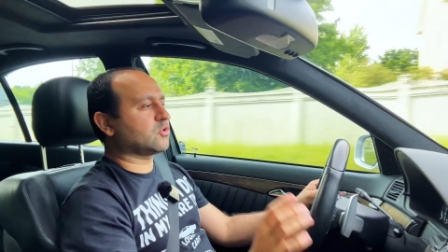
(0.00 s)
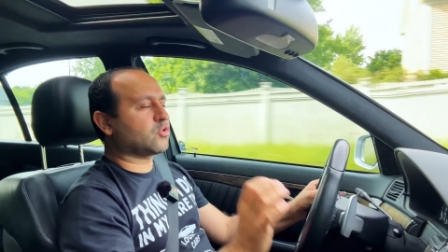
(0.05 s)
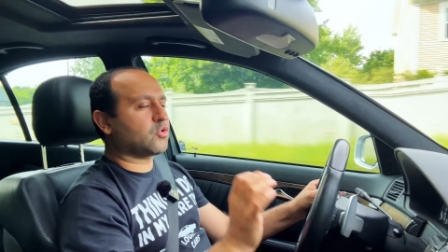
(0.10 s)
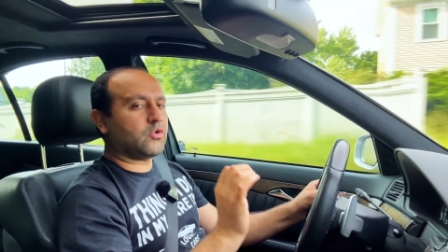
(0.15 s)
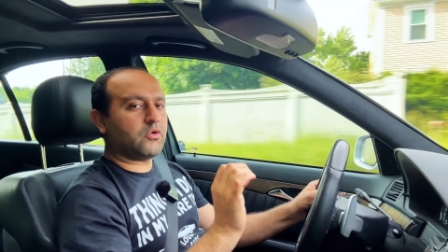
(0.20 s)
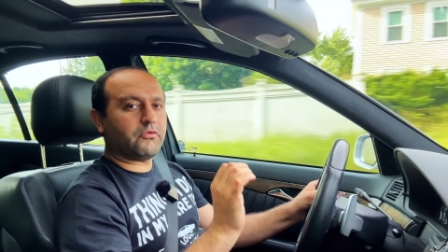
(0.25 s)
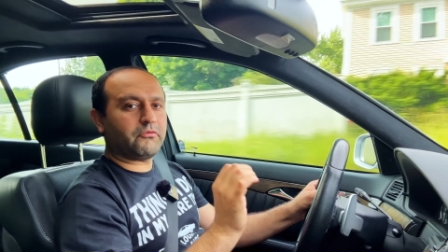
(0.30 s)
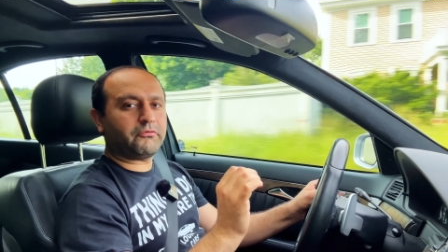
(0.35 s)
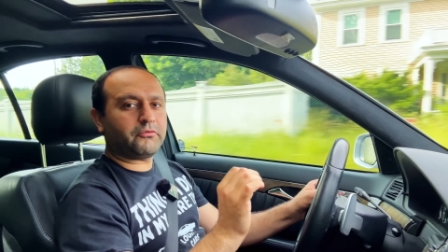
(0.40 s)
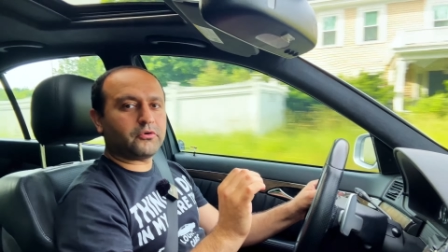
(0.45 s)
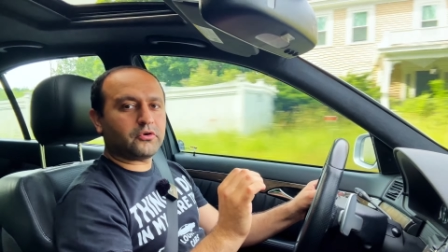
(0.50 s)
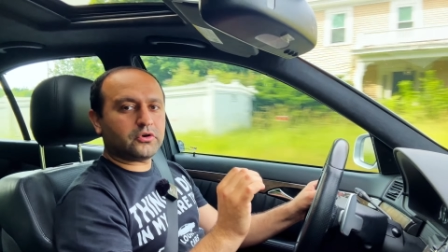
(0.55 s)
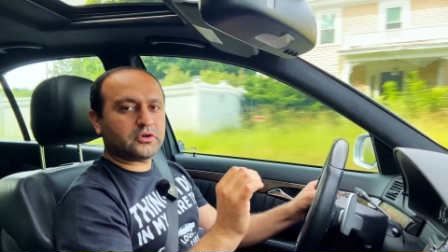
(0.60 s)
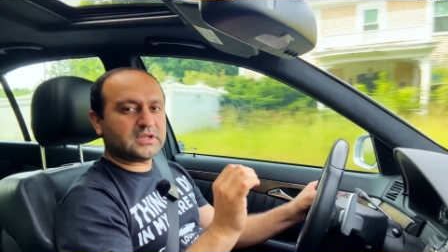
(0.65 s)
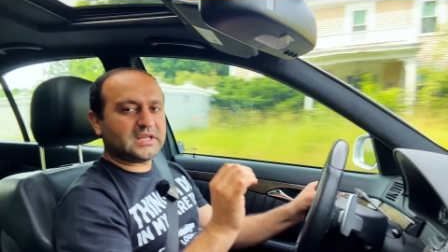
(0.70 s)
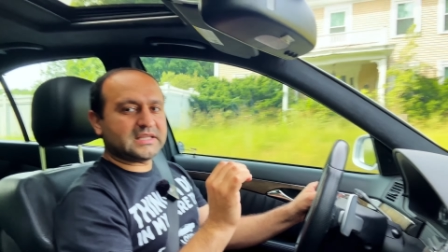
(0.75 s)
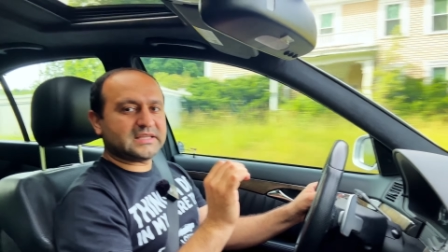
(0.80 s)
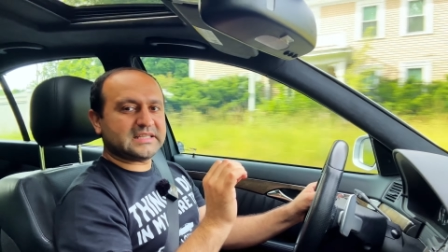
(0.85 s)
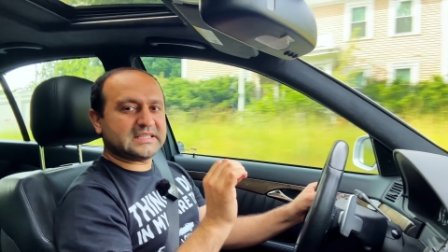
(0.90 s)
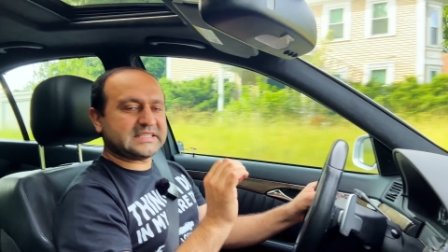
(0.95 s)

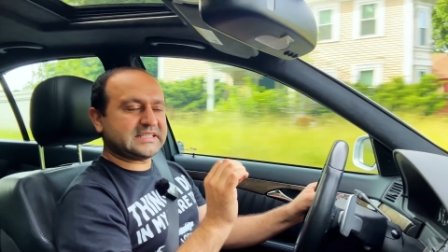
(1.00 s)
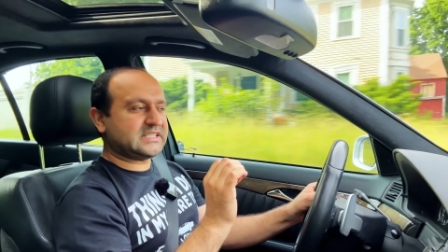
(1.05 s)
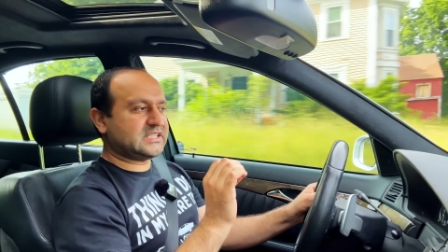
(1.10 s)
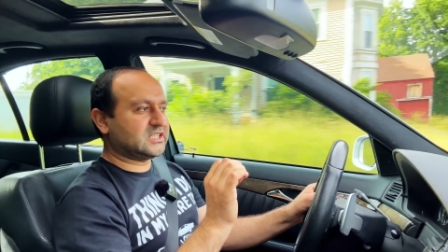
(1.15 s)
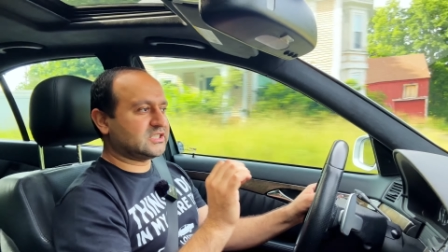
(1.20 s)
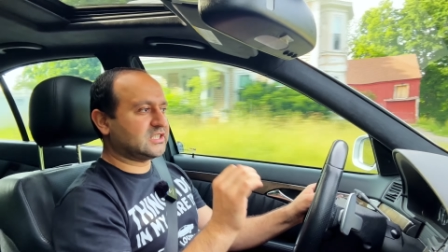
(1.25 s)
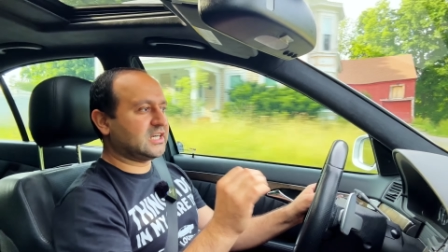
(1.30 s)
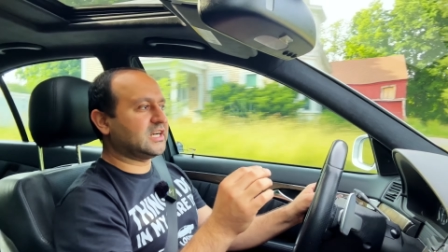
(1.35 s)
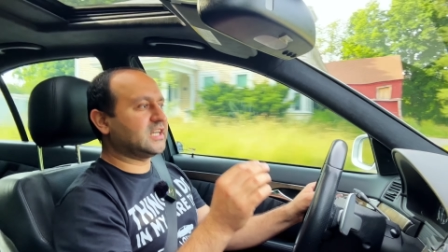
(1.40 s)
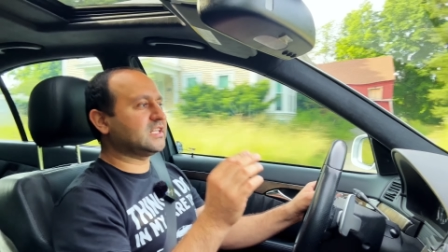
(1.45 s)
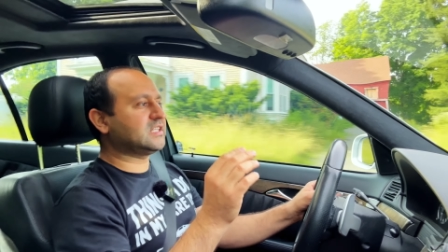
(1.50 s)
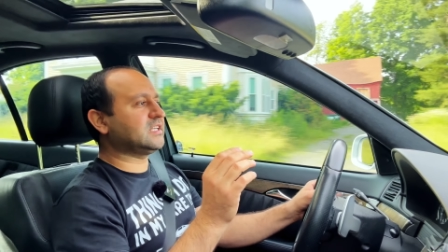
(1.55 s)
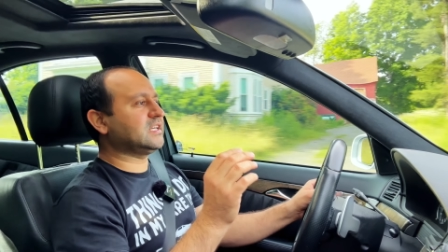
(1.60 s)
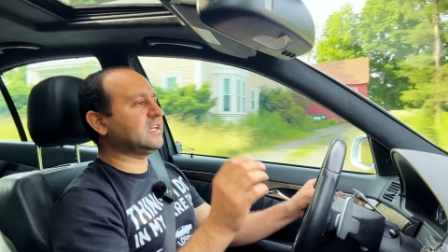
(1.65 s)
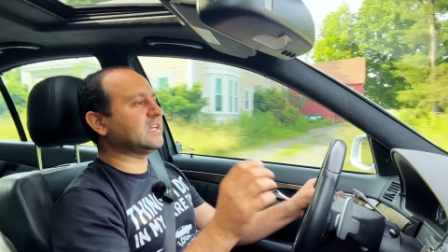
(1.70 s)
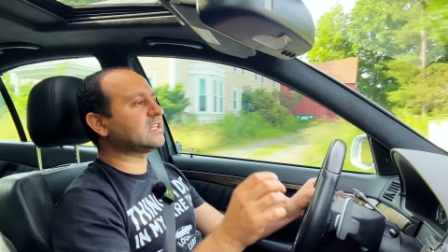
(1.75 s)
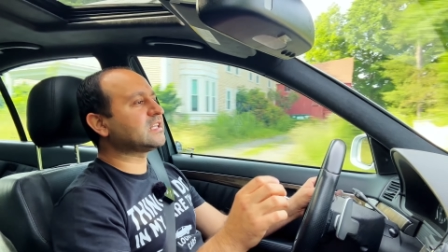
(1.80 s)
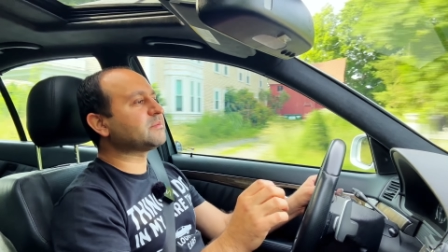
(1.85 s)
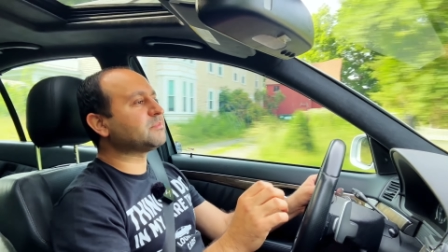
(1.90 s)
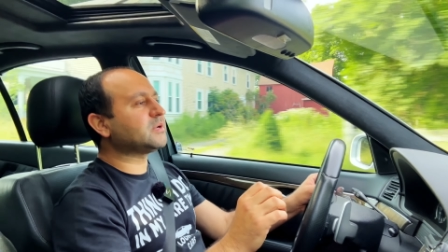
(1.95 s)
comfort and the serenity
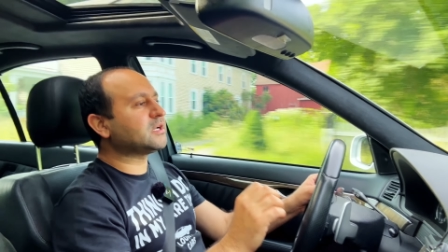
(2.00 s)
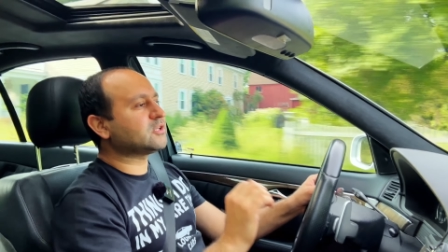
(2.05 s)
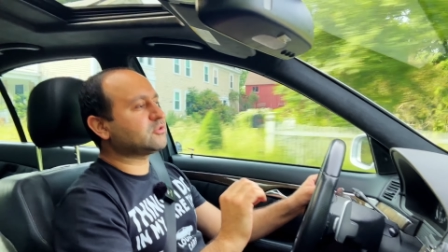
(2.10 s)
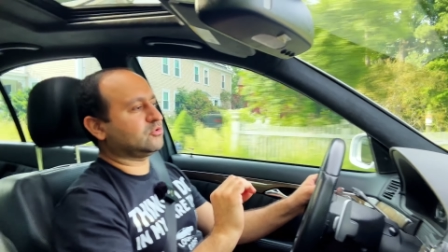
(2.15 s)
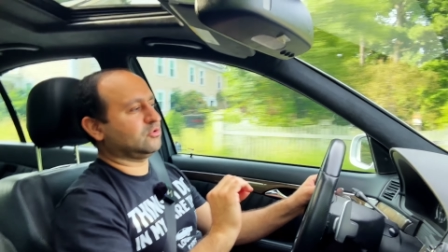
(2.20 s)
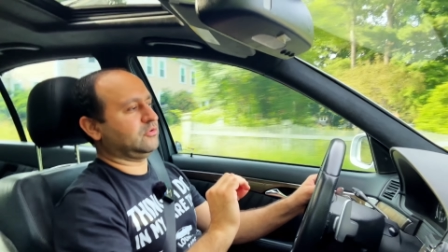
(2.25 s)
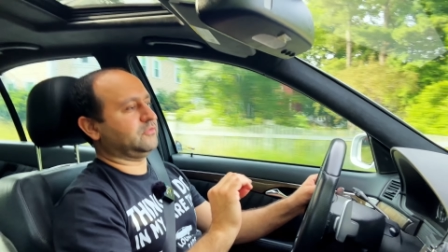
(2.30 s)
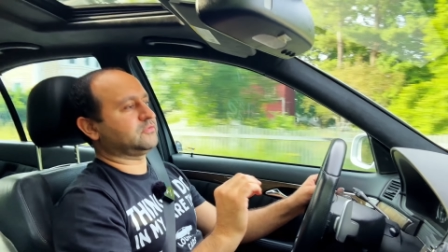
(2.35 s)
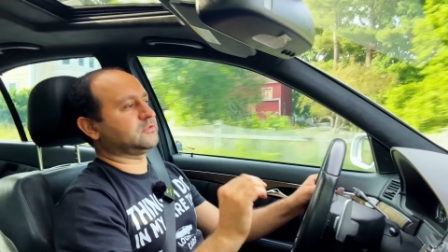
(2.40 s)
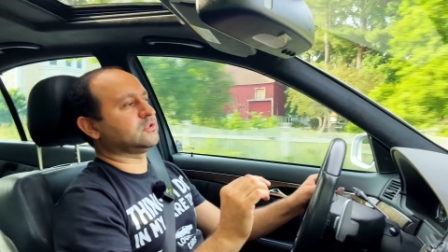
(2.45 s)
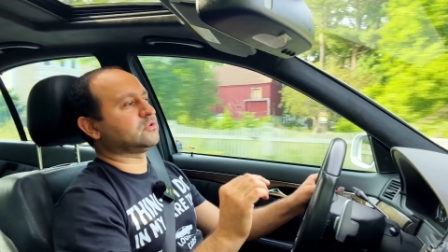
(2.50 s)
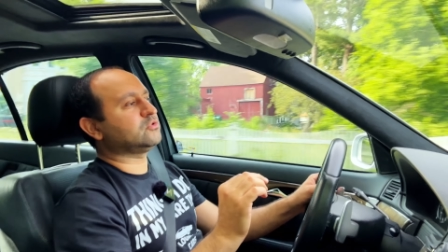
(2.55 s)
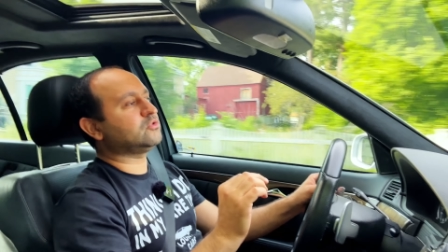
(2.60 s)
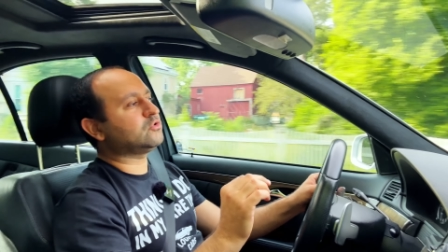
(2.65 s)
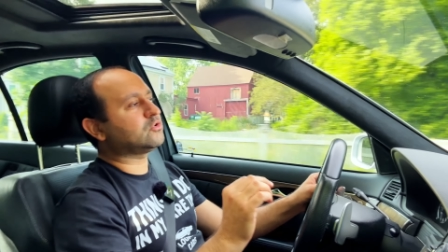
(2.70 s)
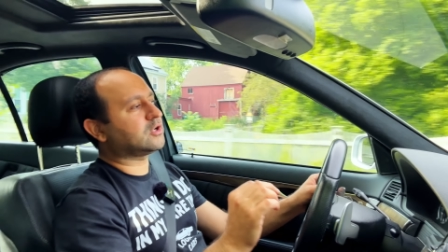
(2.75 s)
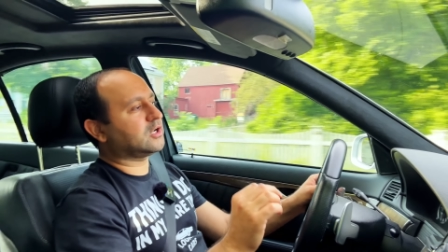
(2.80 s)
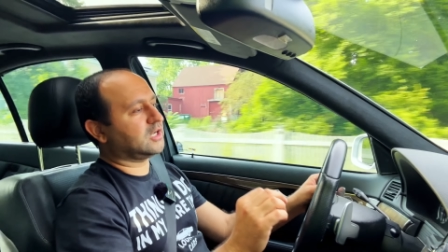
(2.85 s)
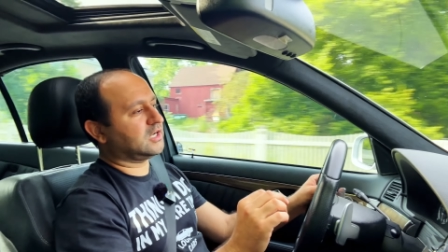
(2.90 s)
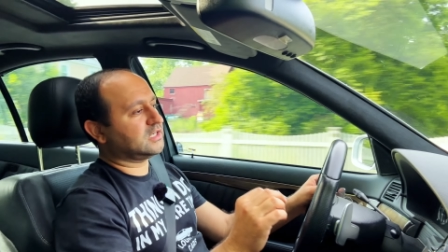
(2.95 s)
element of the
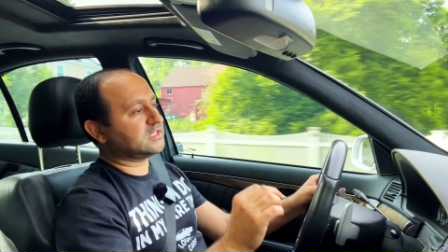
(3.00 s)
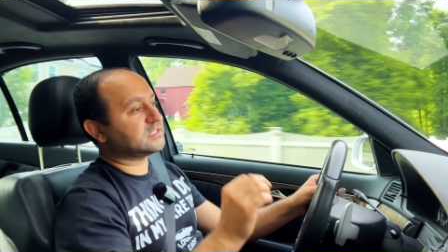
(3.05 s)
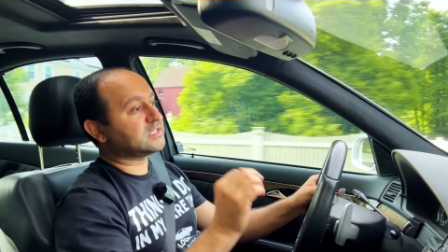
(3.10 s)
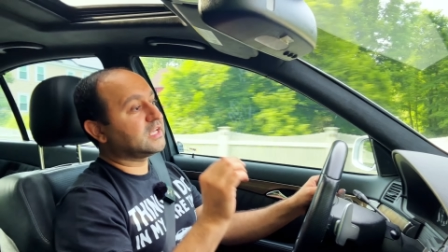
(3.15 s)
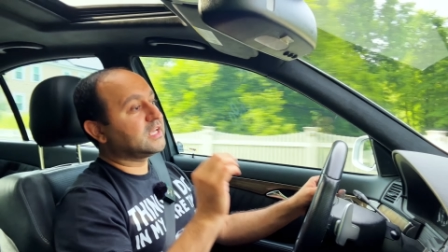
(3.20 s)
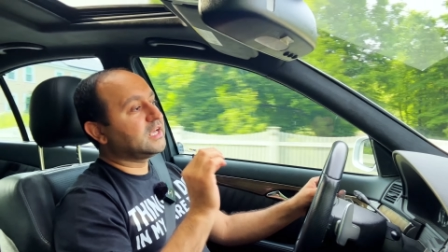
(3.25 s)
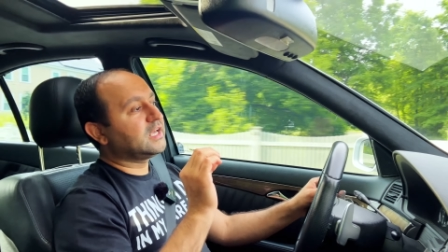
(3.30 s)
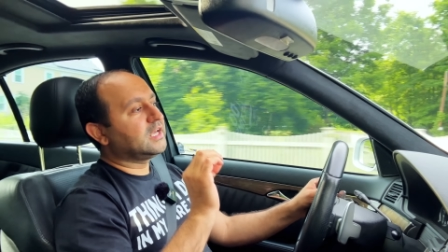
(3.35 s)
two cars,